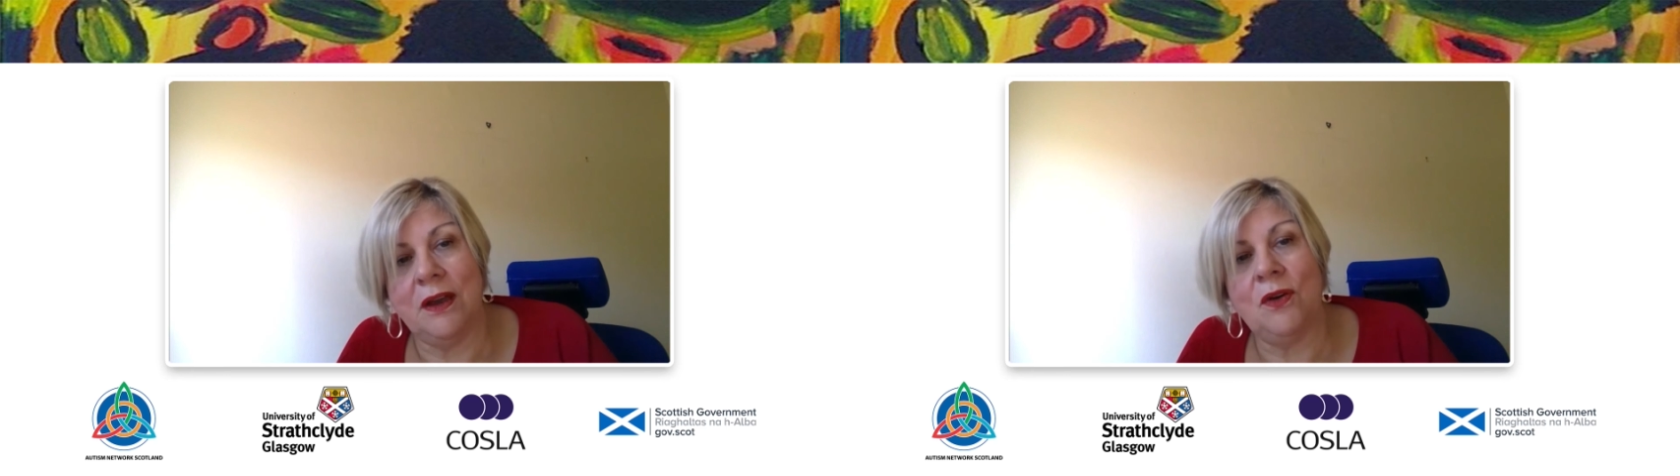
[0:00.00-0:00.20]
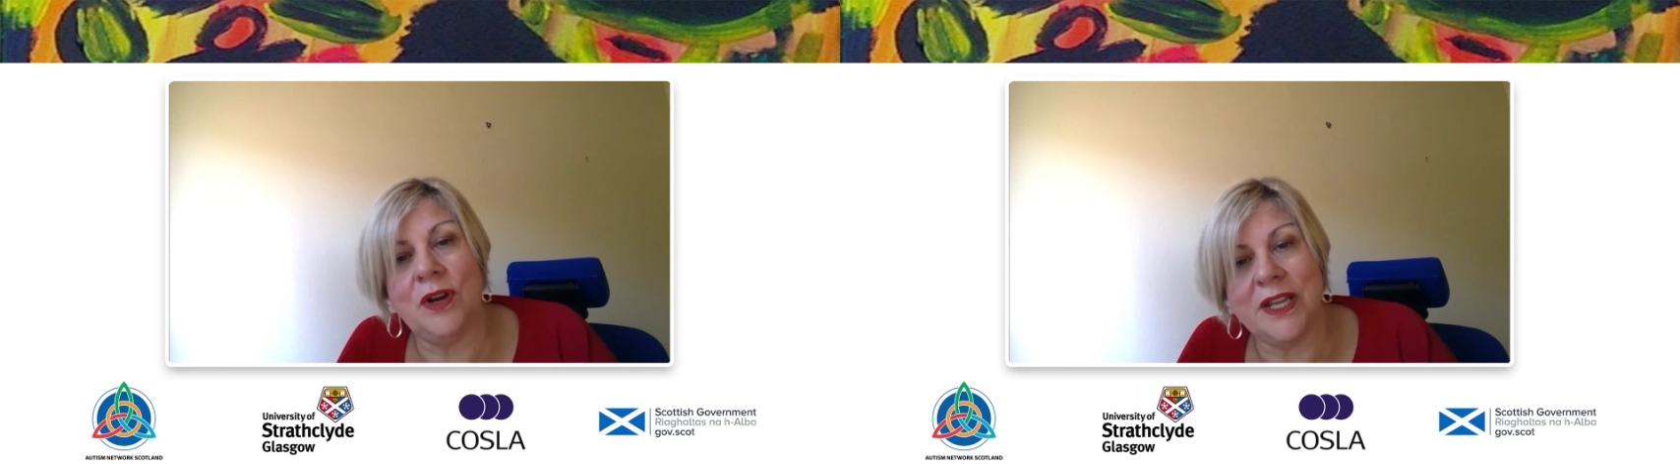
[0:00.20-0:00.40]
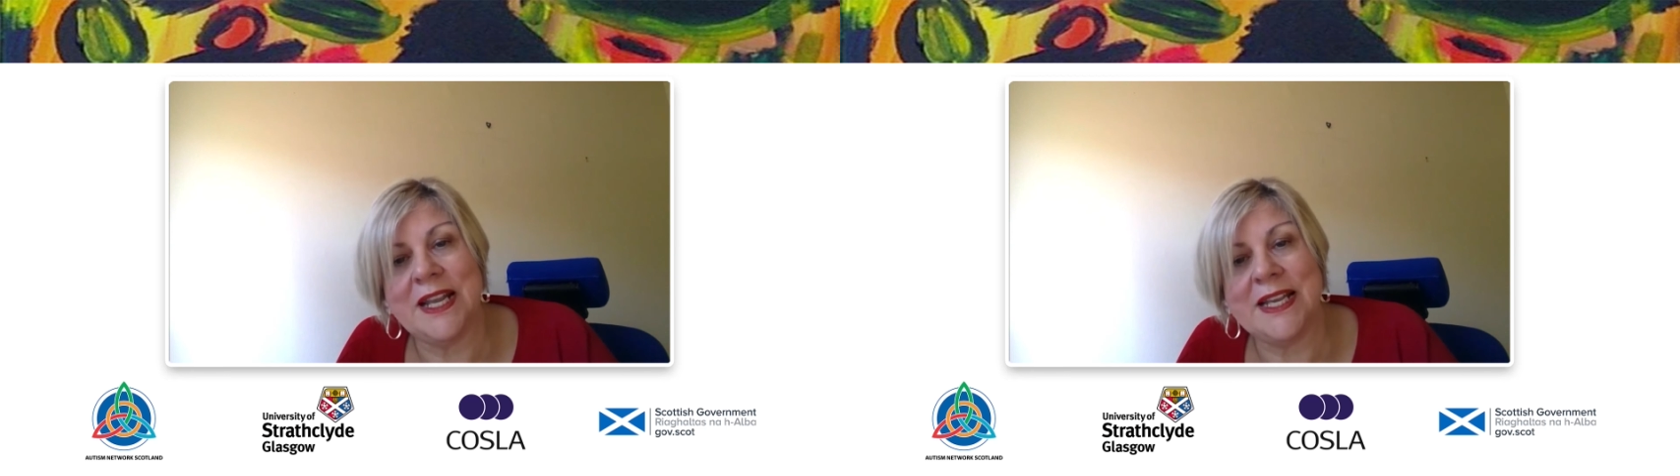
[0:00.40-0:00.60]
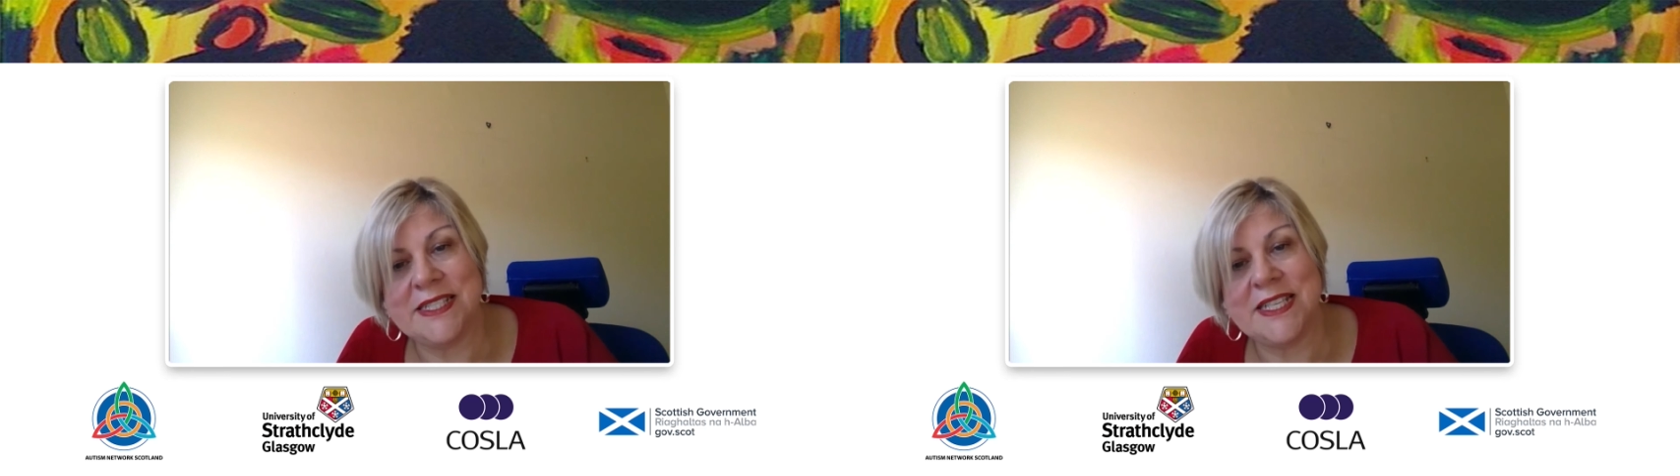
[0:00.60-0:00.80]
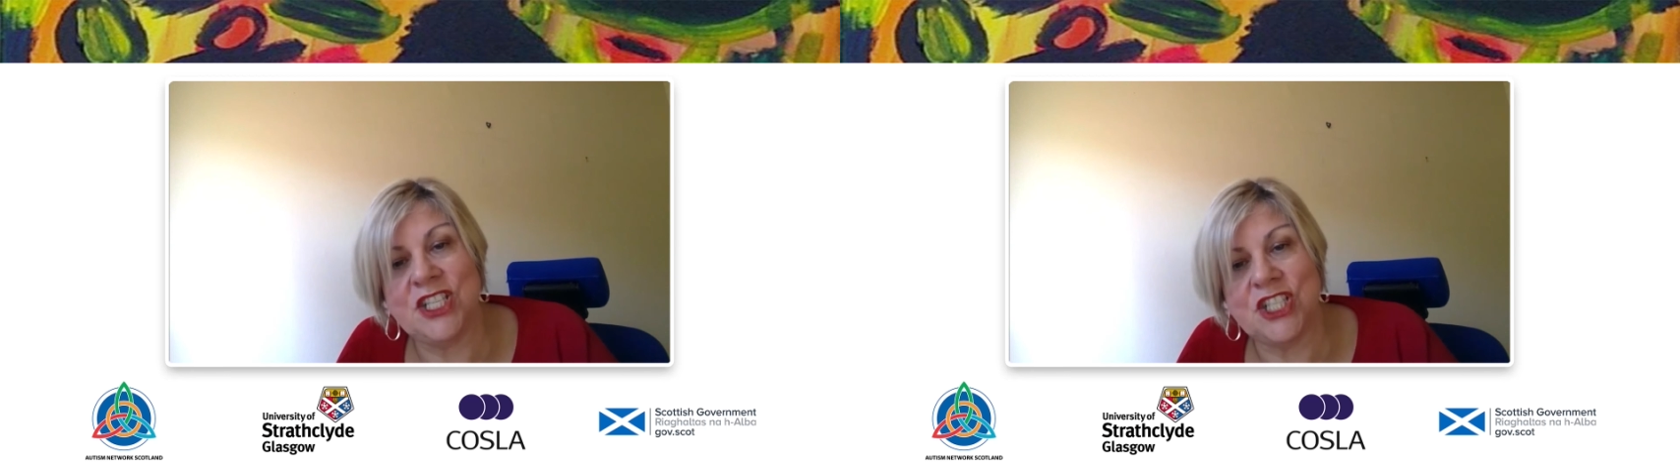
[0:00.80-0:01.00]

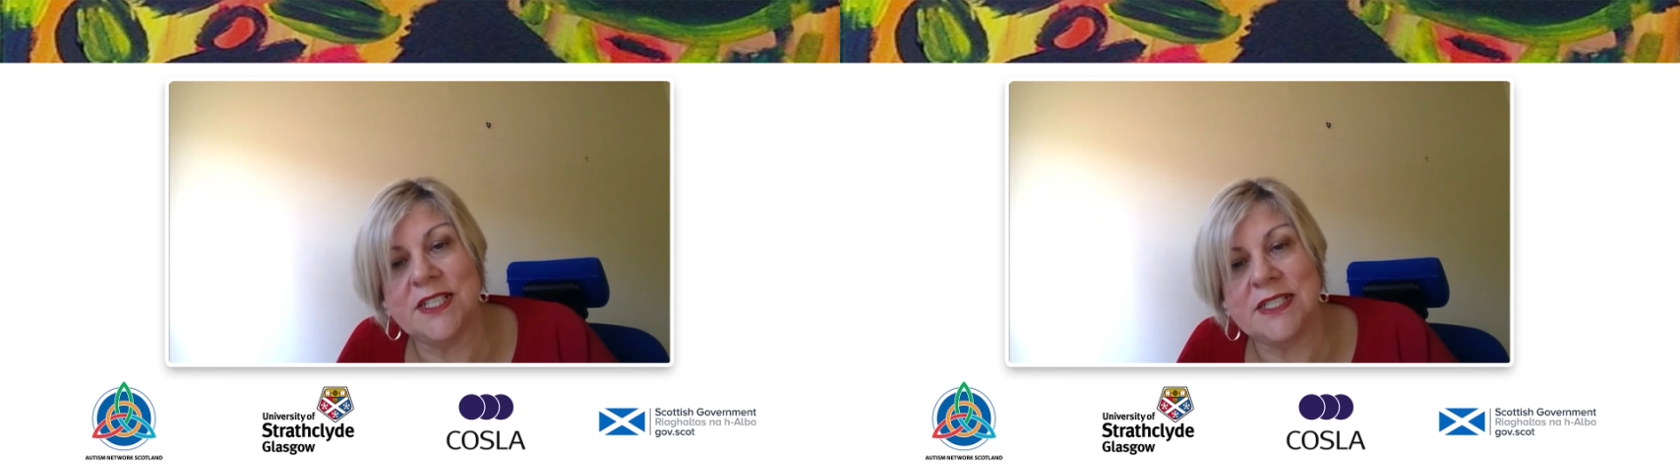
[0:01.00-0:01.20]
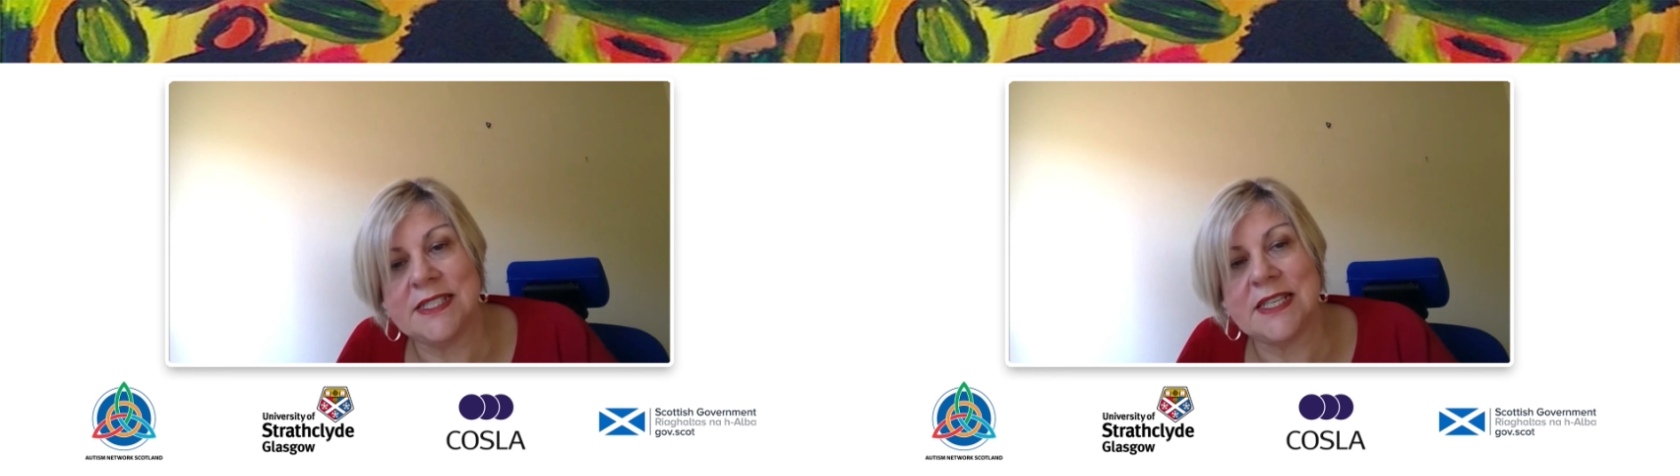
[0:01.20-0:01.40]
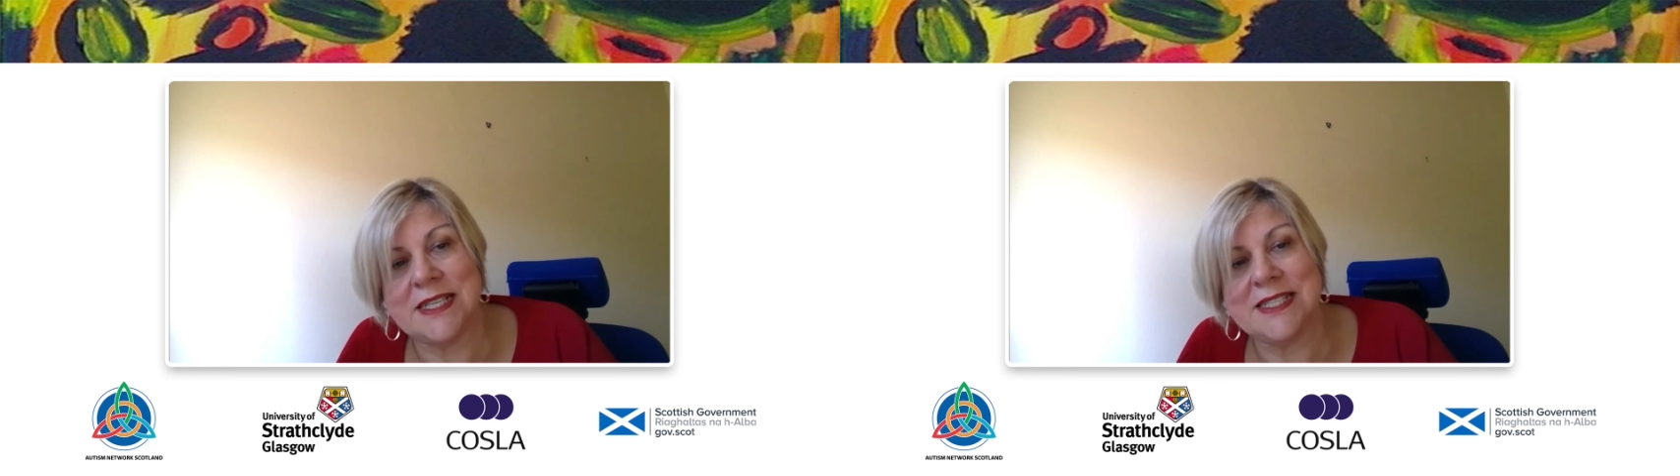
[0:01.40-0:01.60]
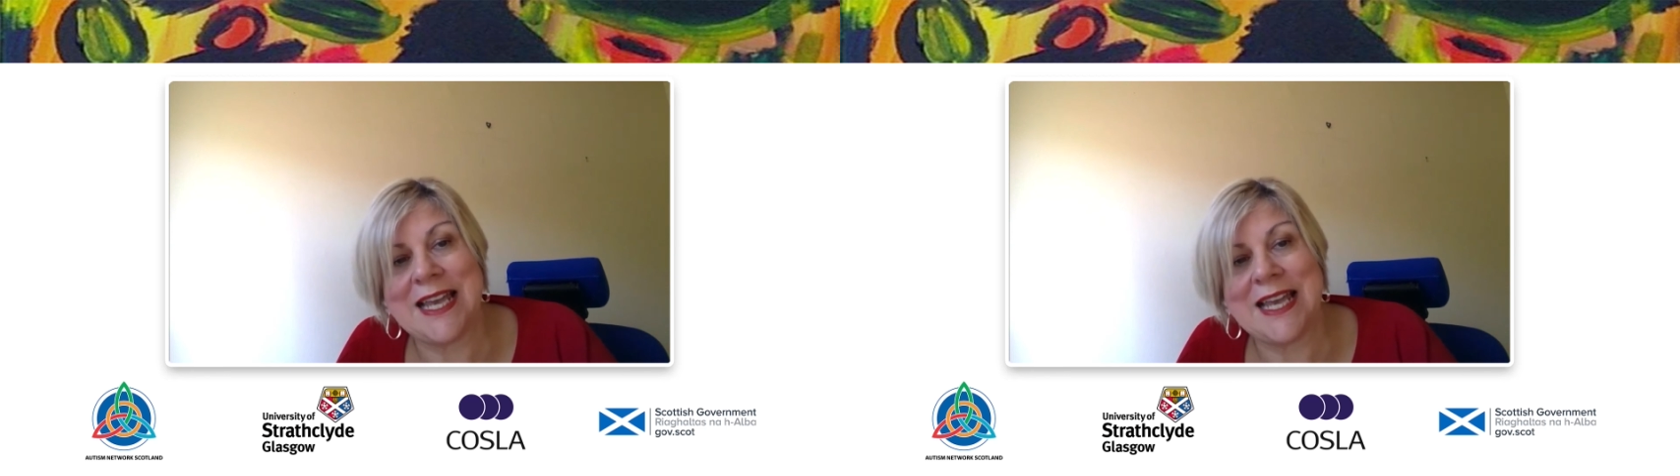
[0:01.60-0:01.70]
organisations